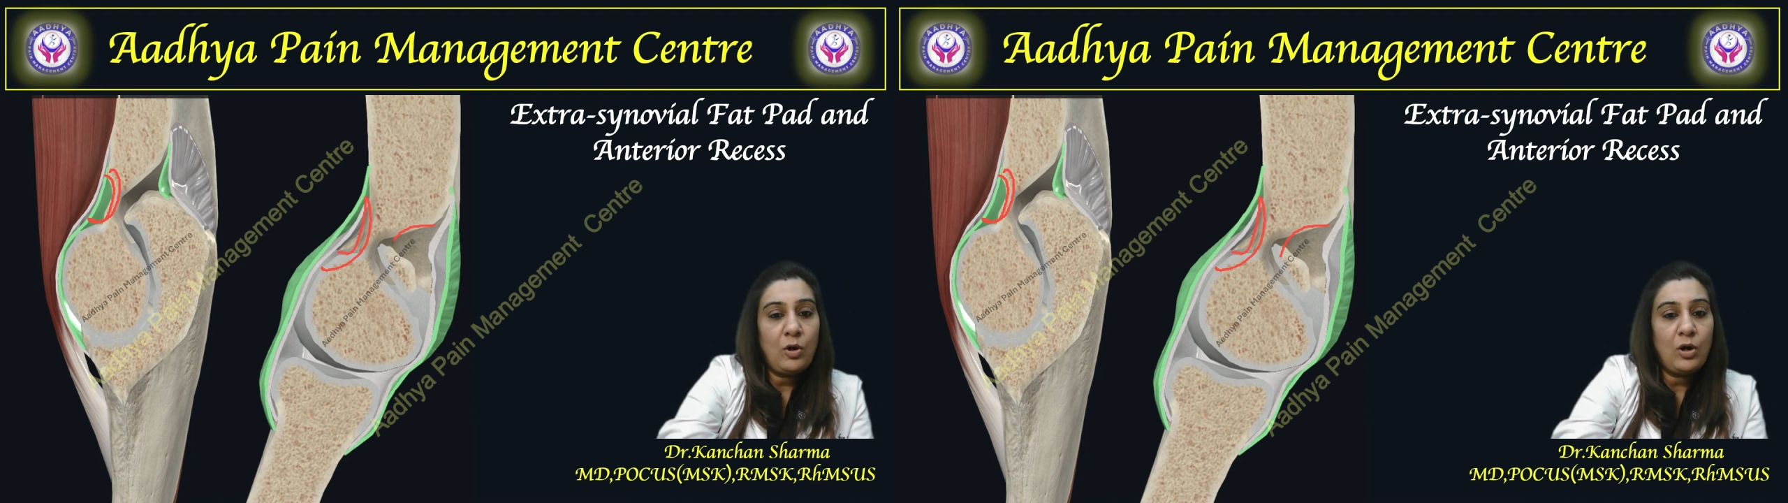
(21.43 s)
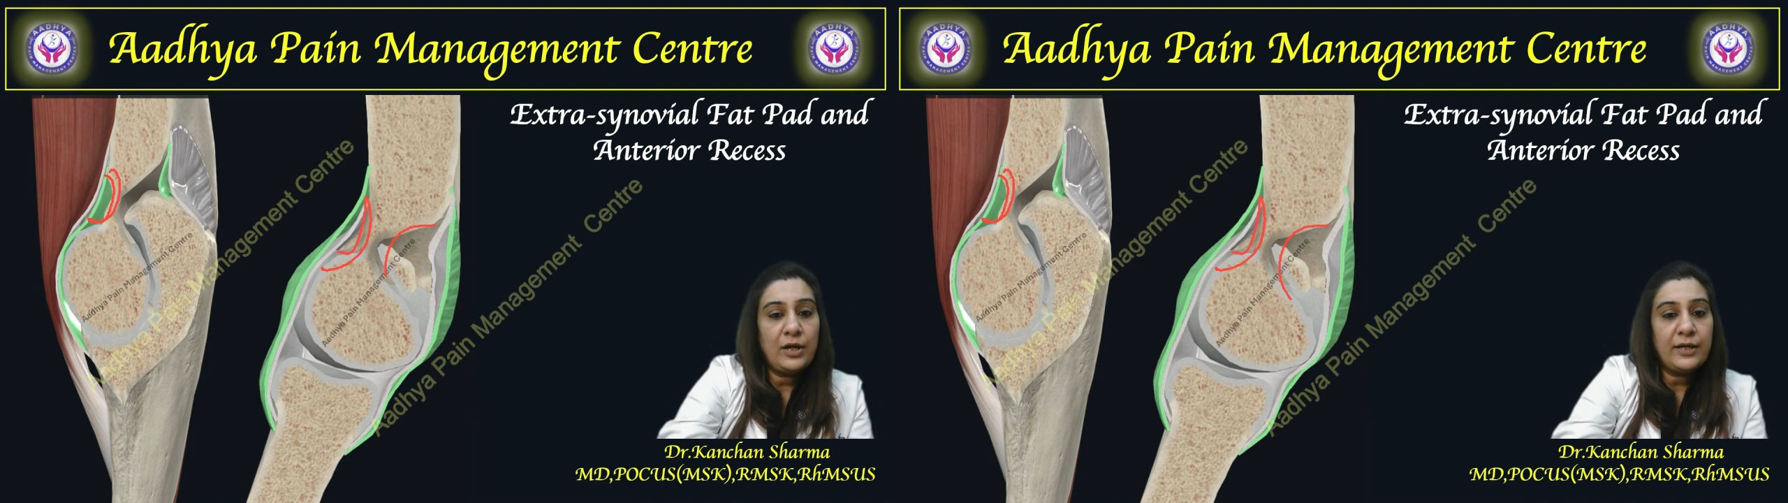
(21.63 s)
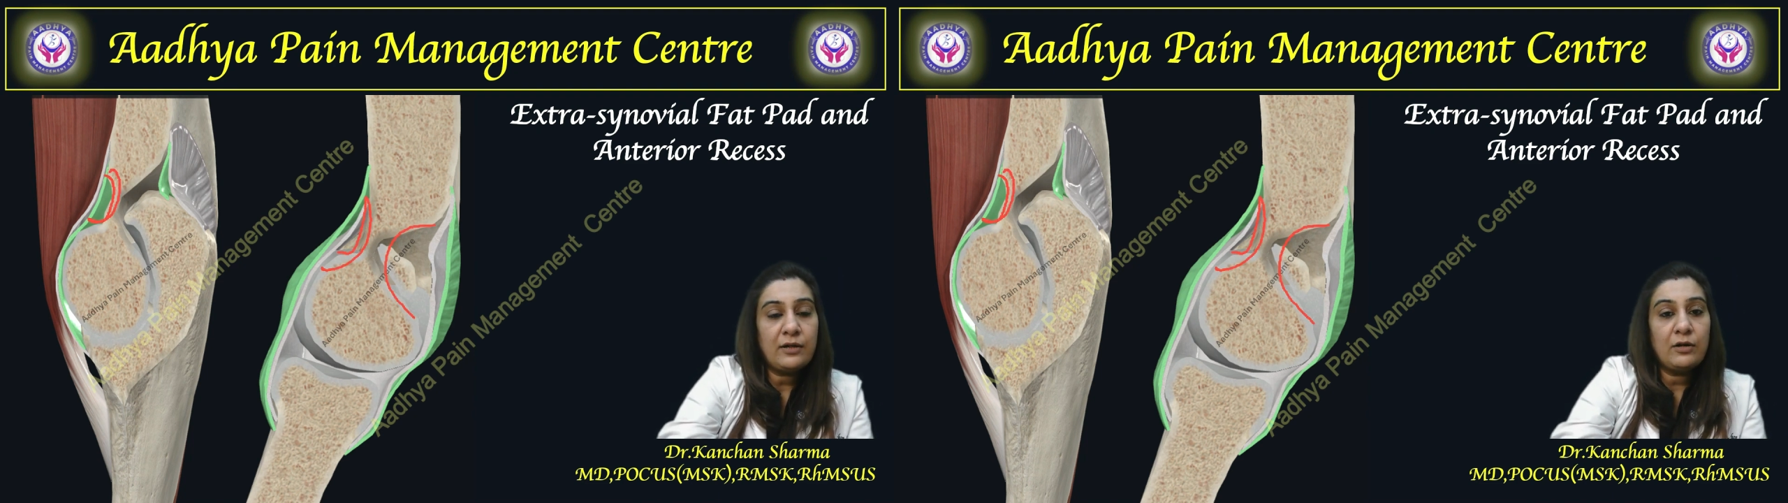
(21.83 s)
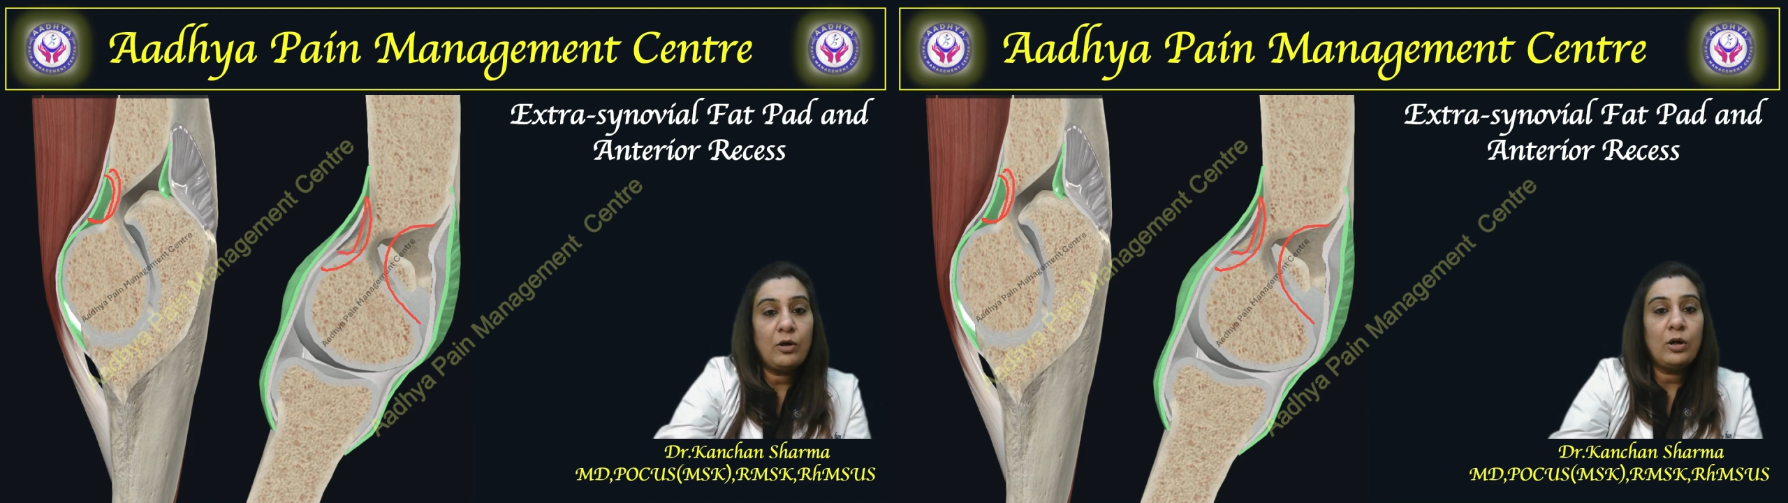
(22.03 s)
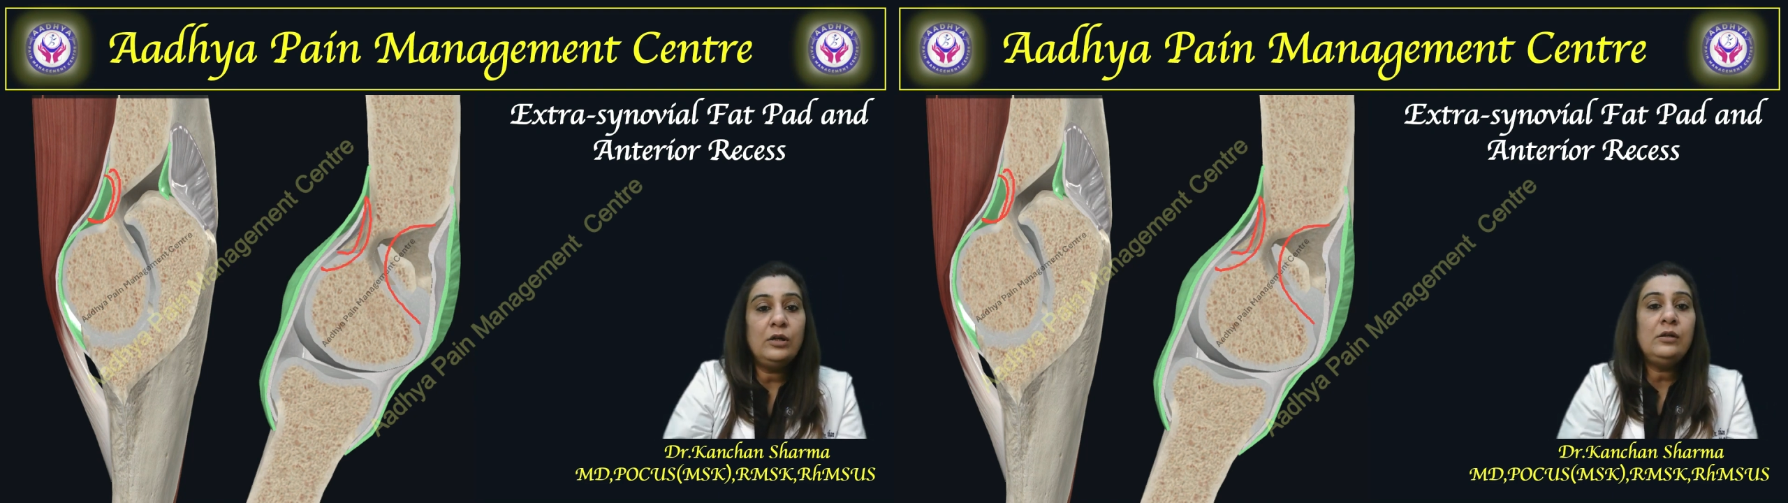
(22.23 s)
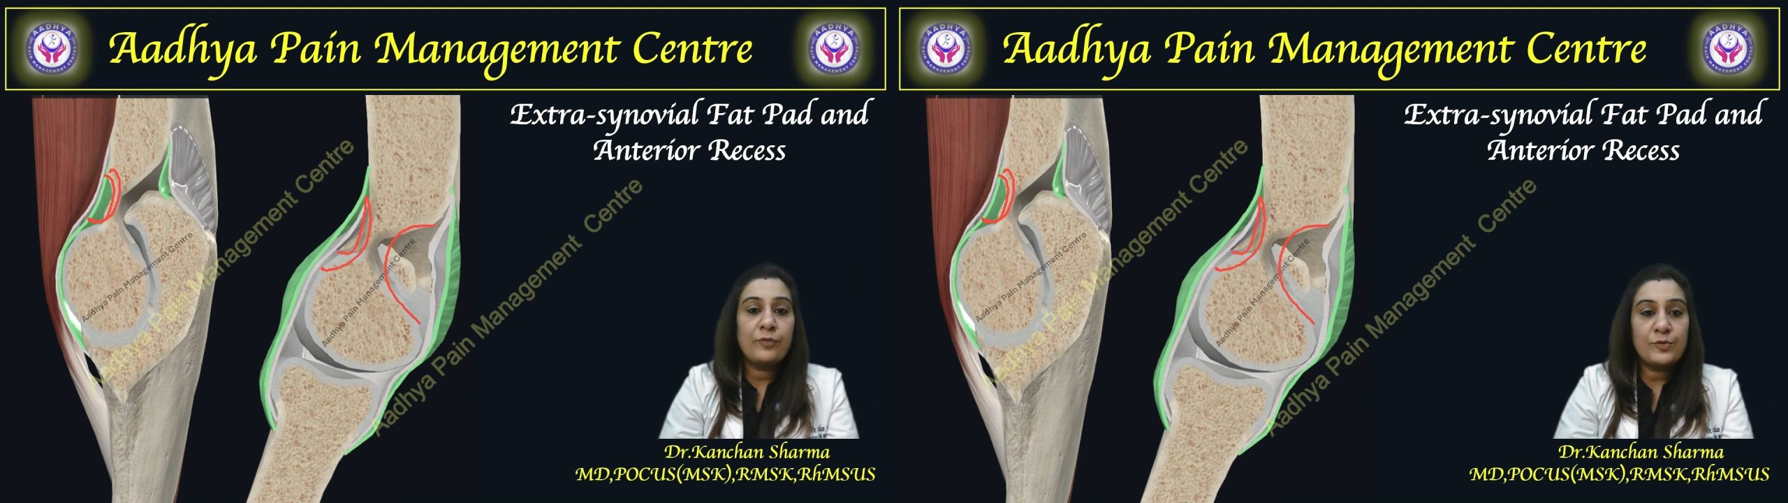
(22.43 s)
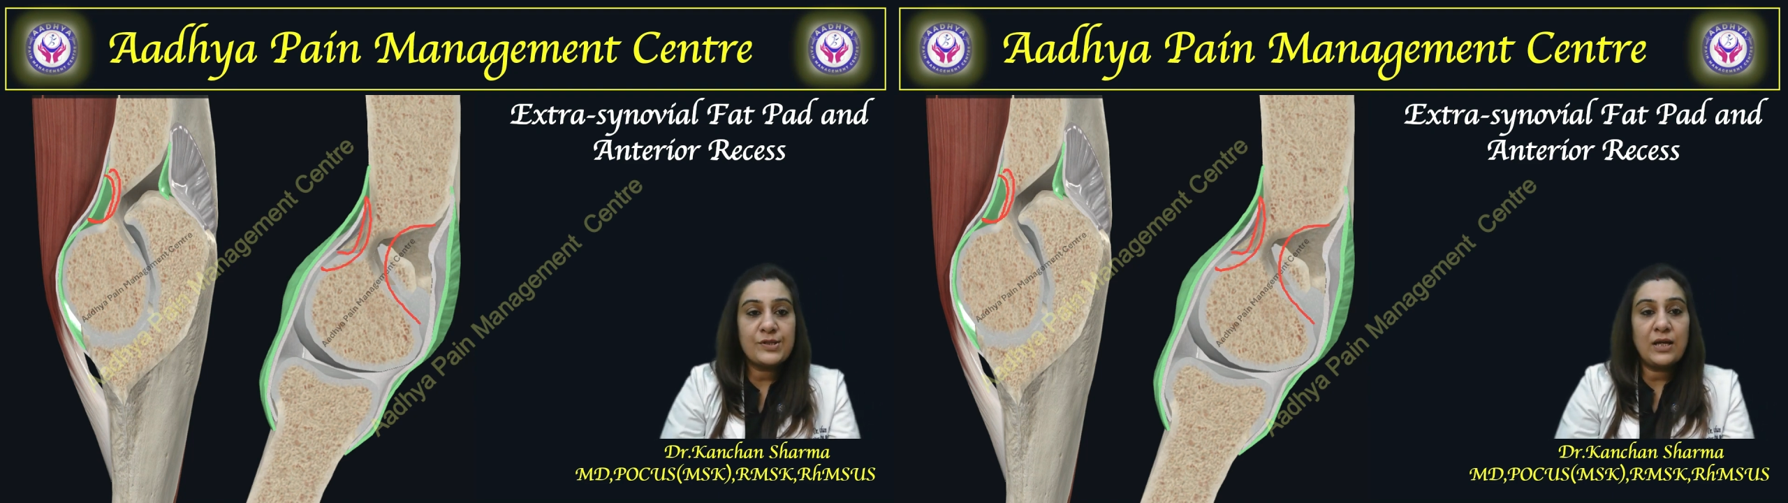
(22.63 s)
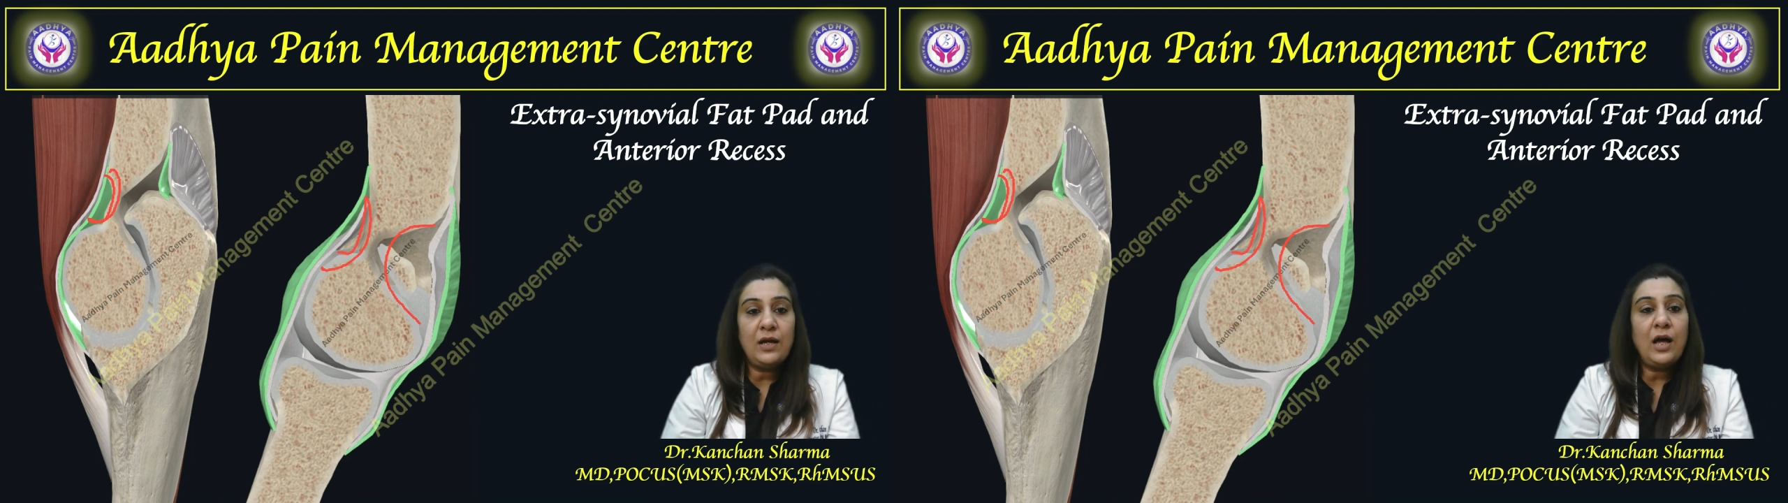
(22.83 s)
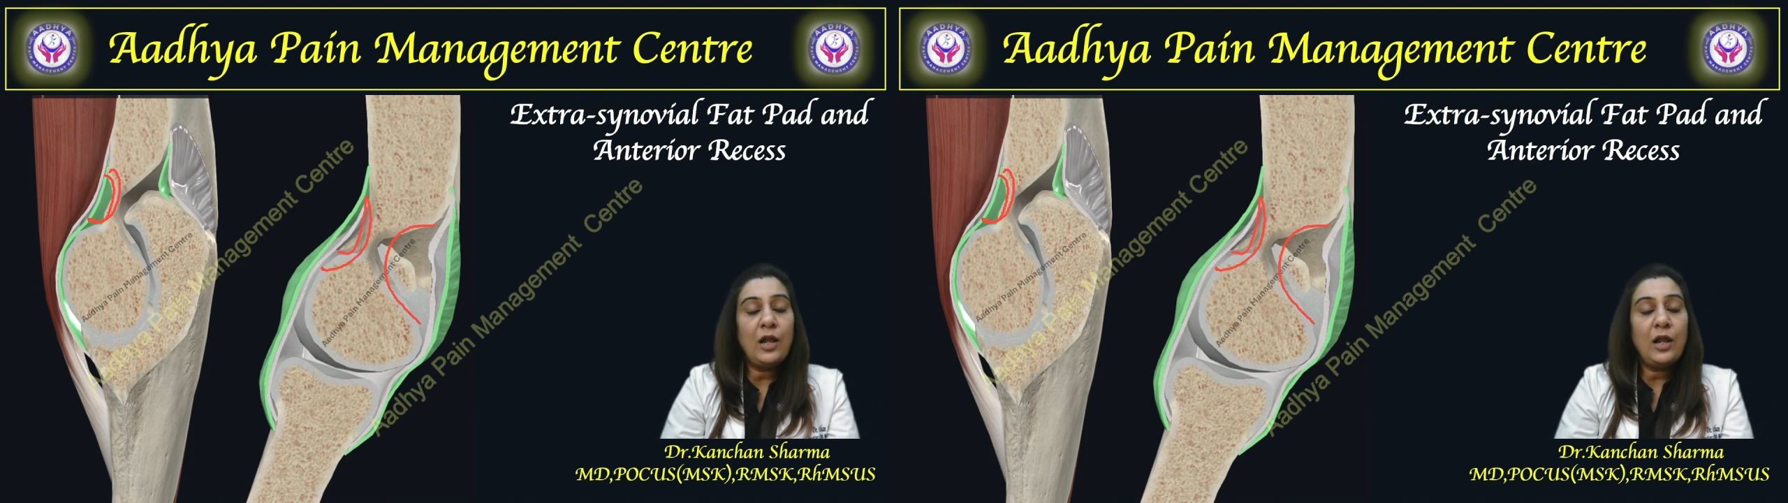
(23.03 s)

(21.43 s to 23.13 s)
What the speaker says: olecranon fossa